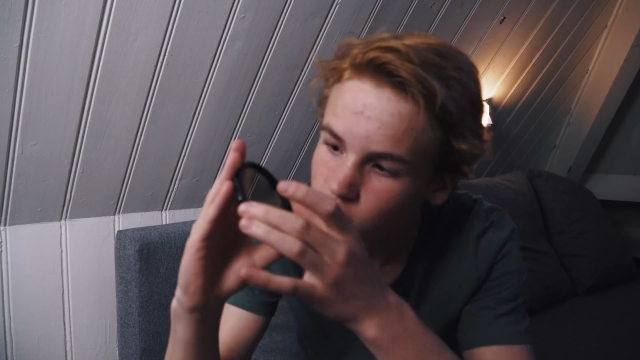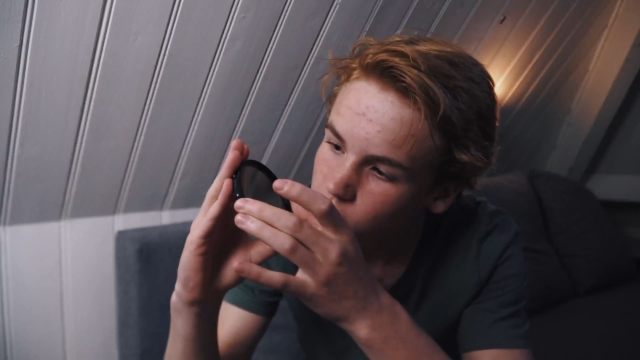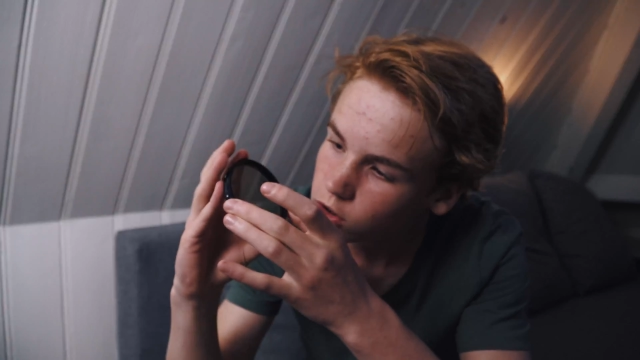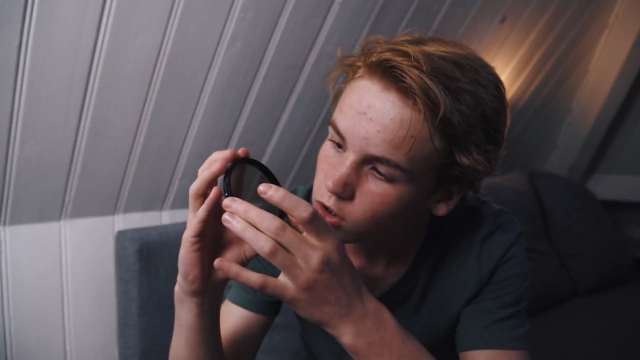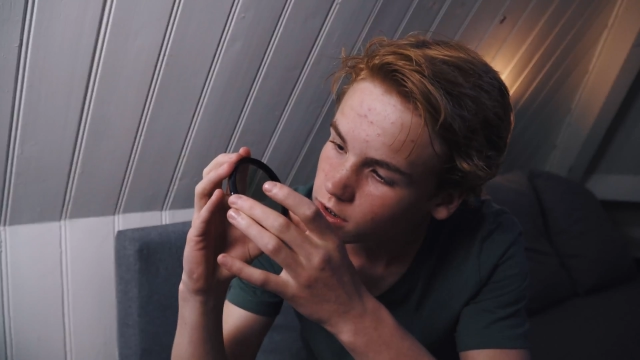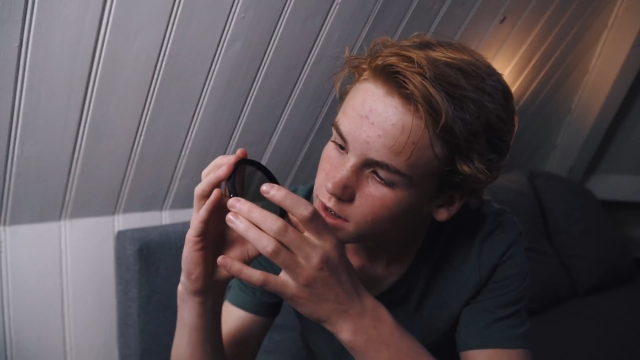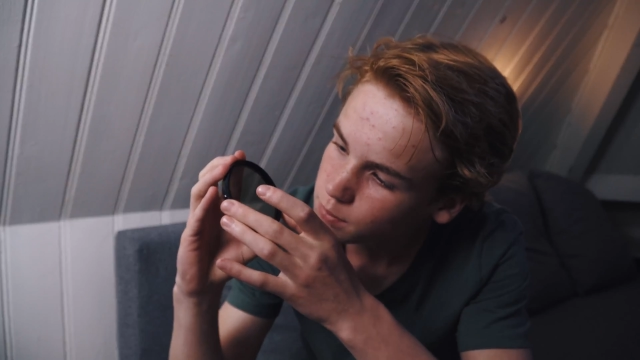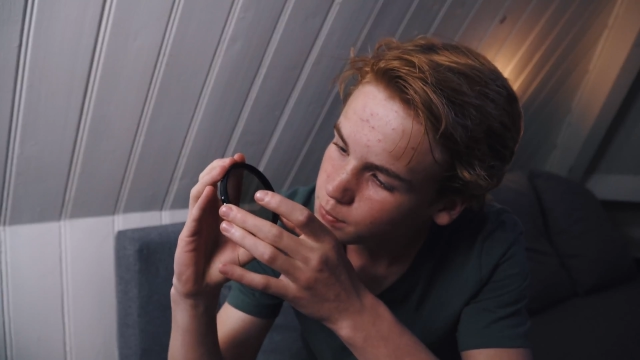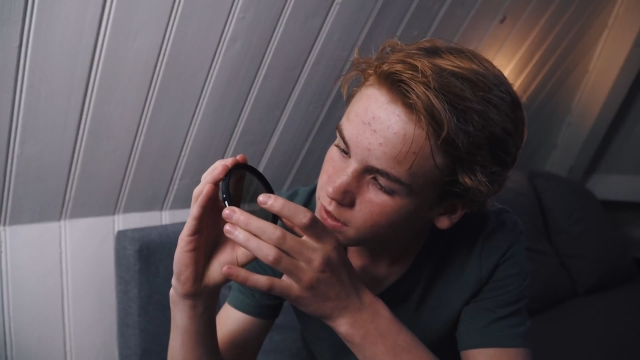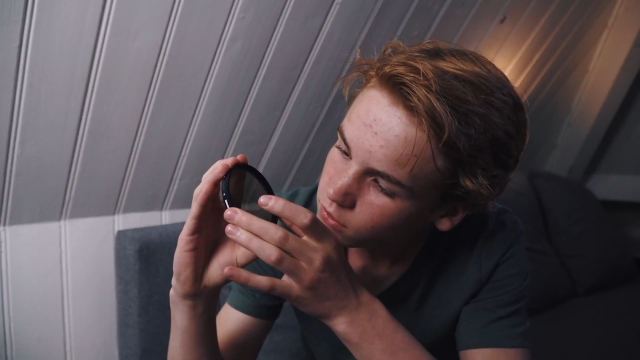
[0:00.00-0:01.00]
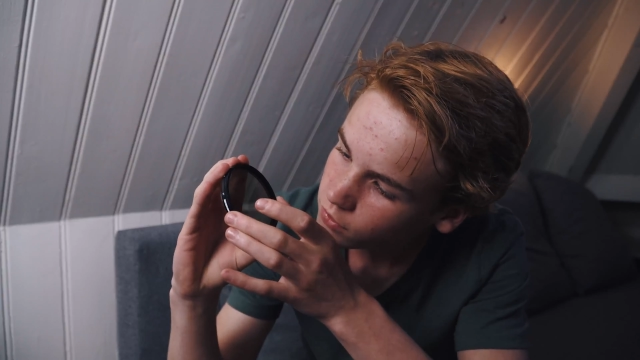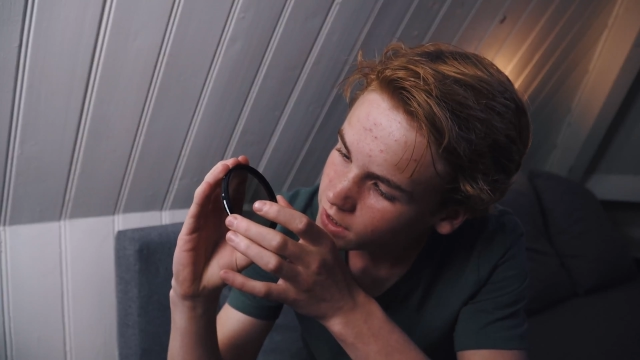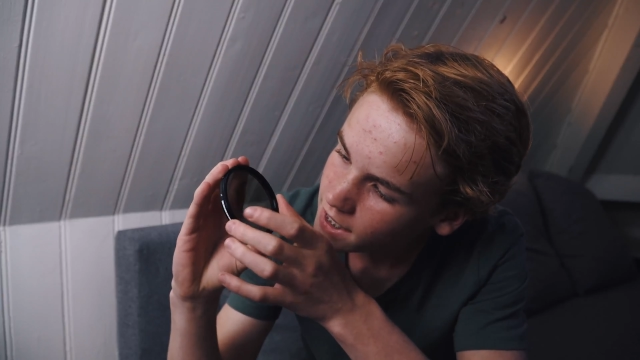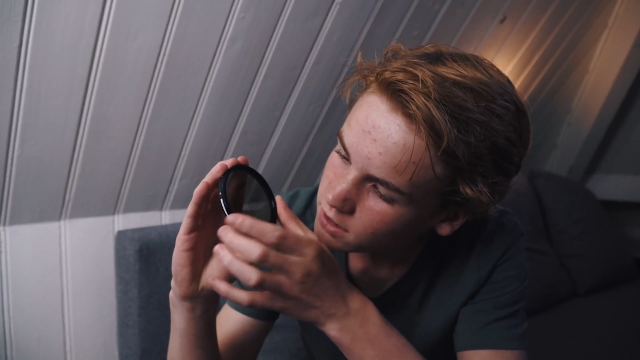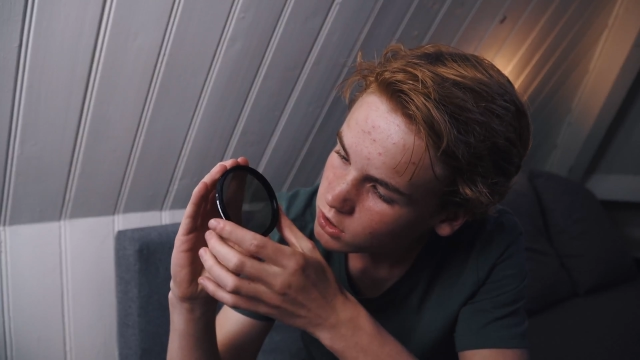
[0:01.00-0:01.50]
You turn this piece of
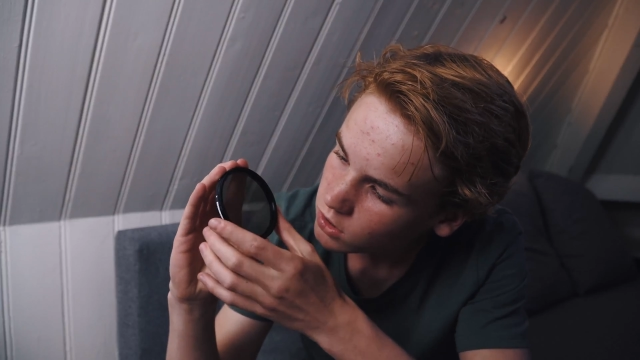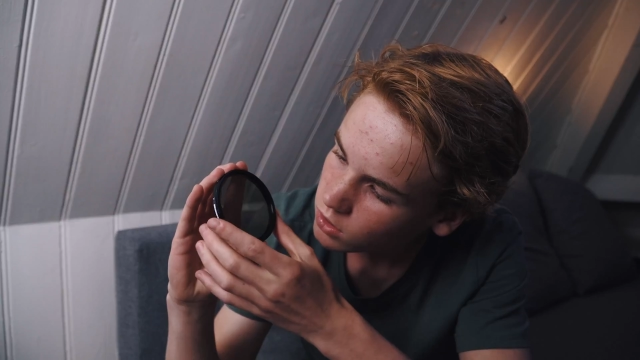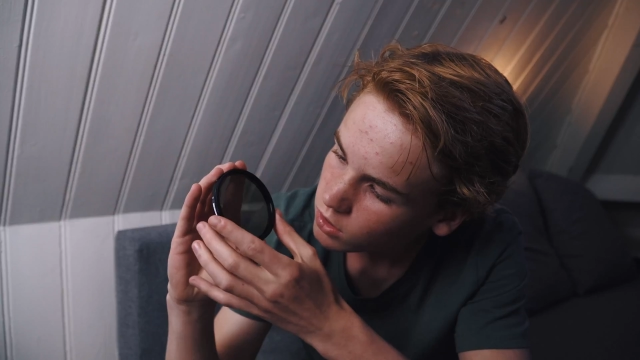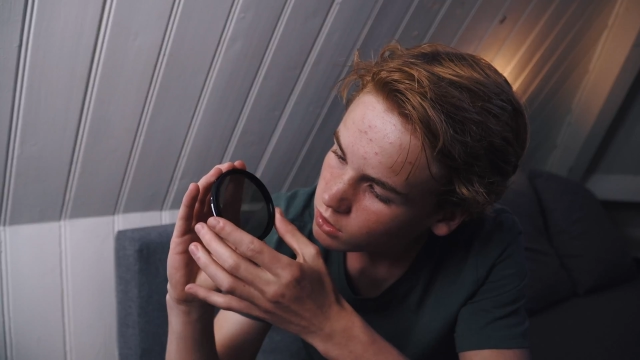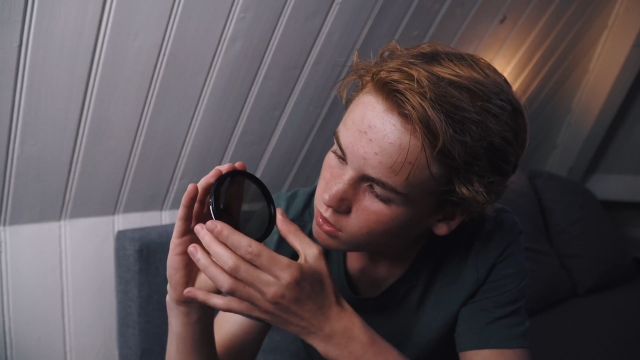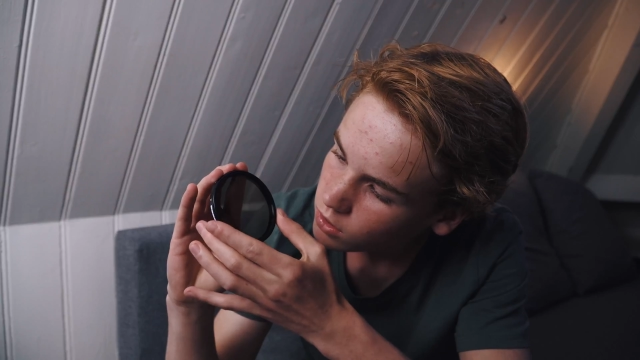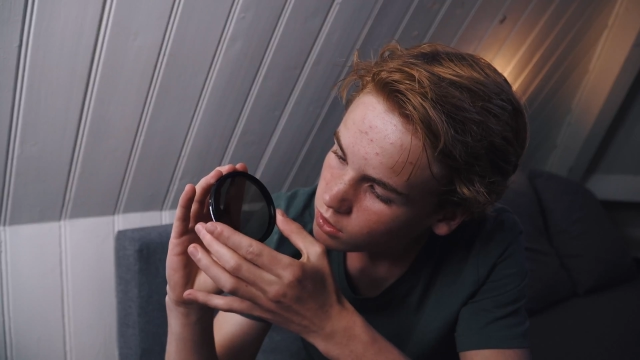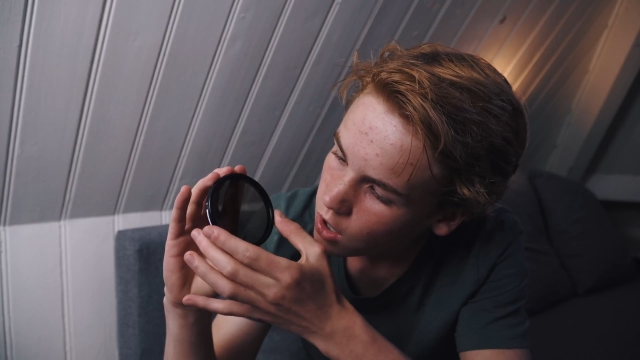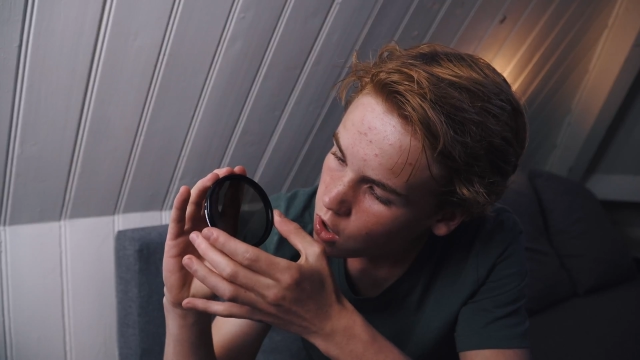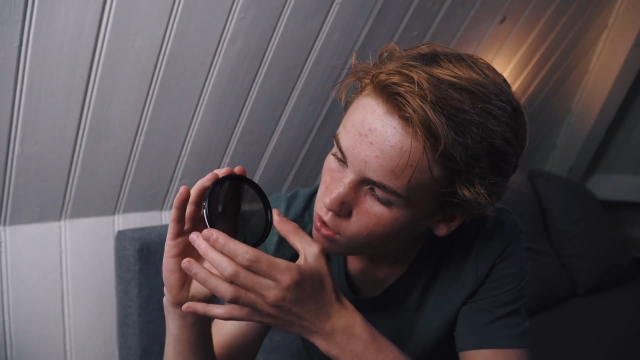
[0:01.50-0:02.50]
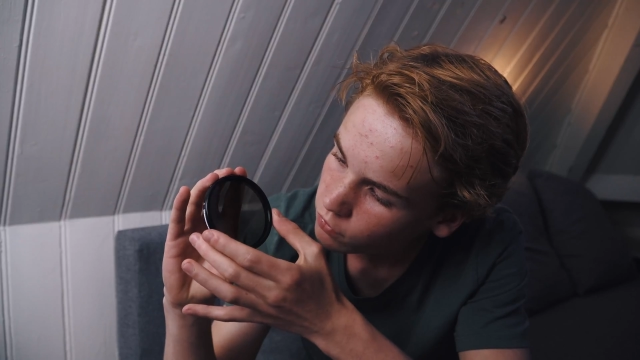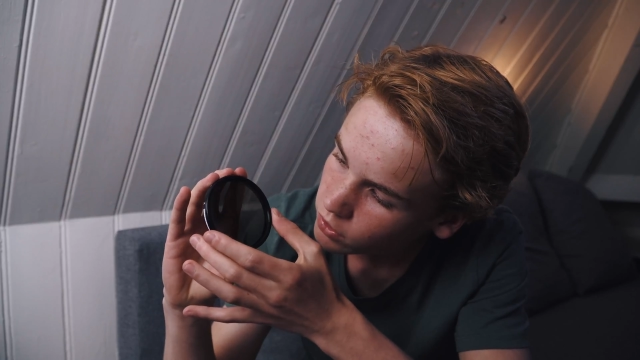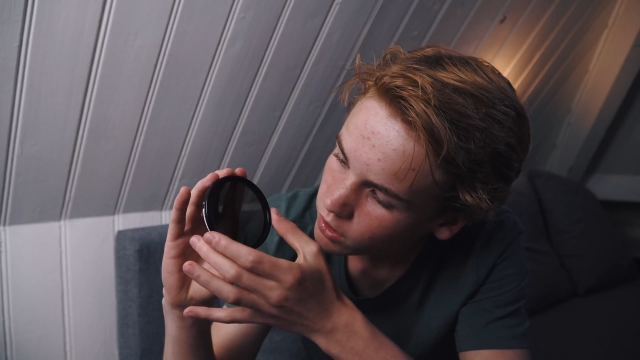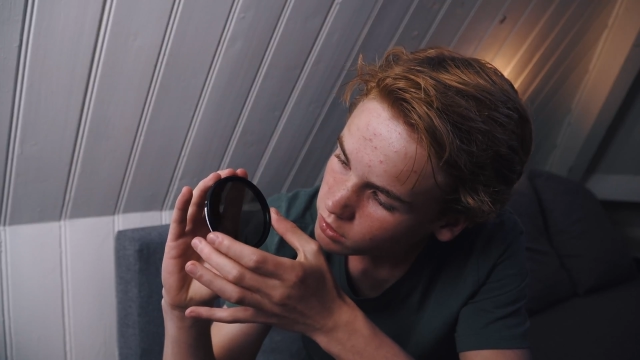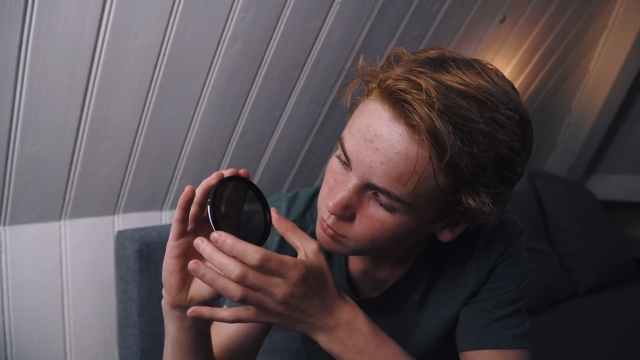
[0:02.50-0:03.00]
glass over
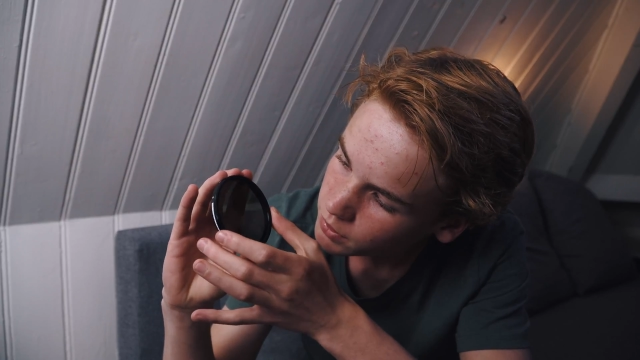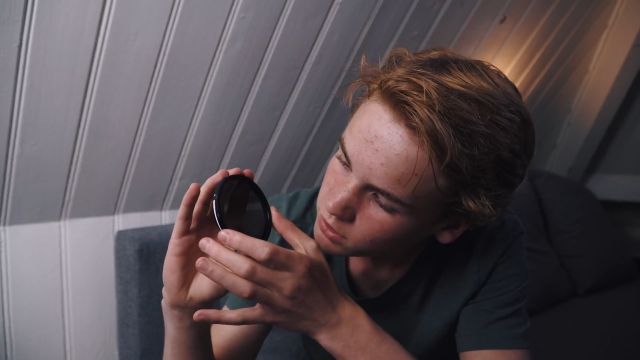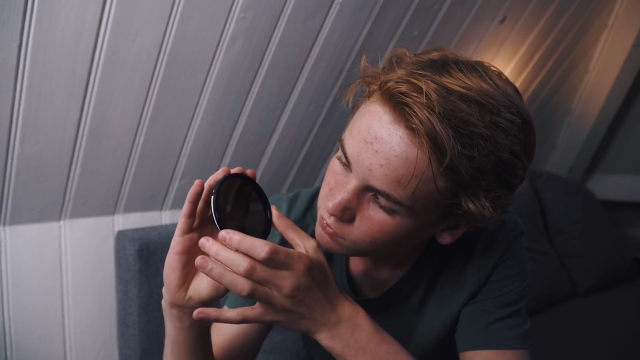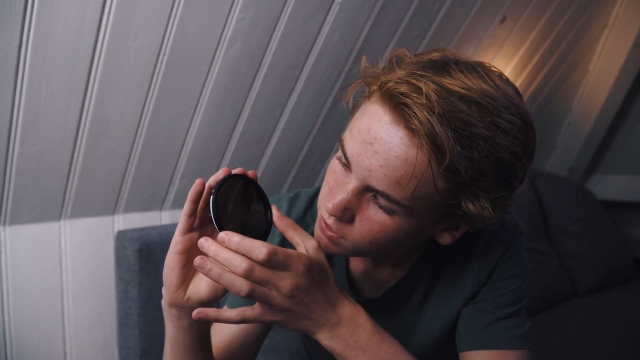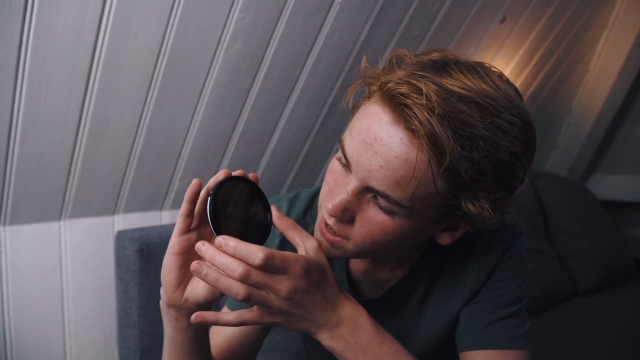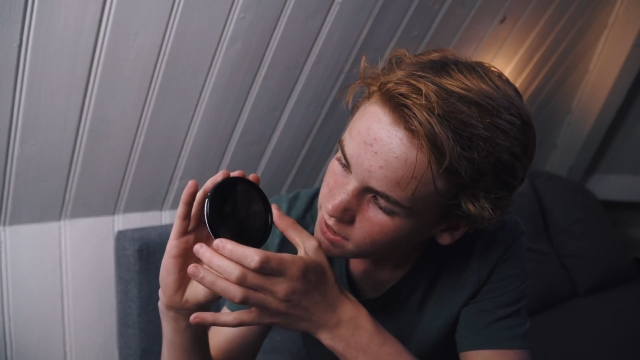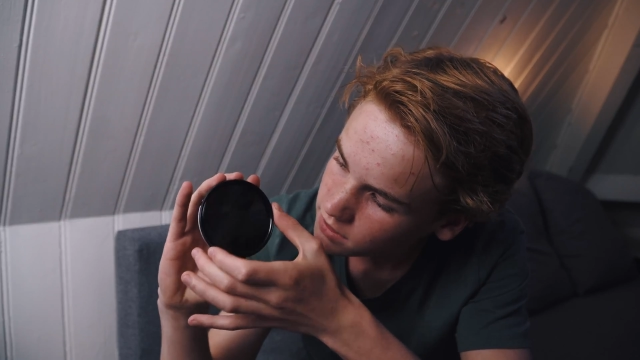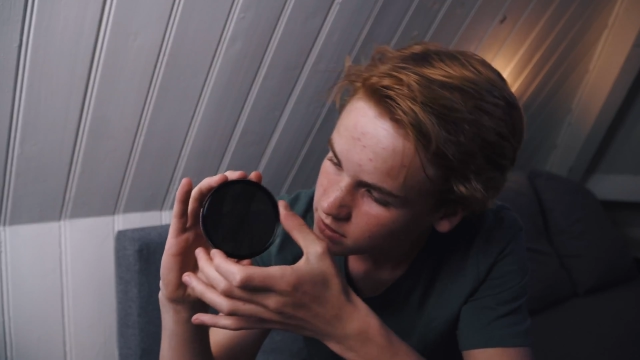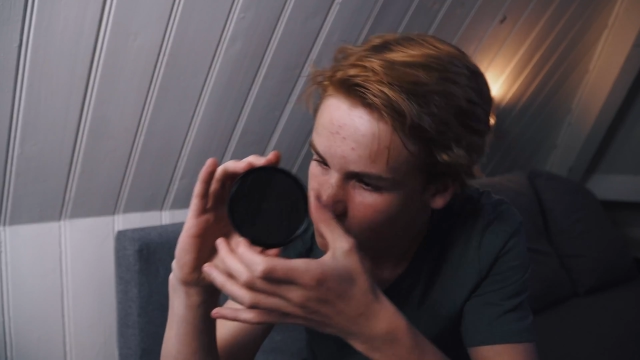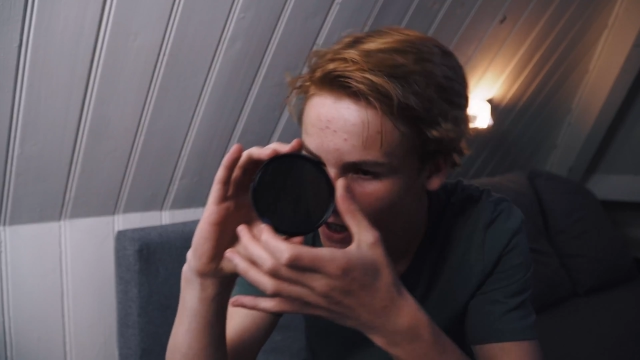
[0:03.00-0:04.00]
another piece of glass,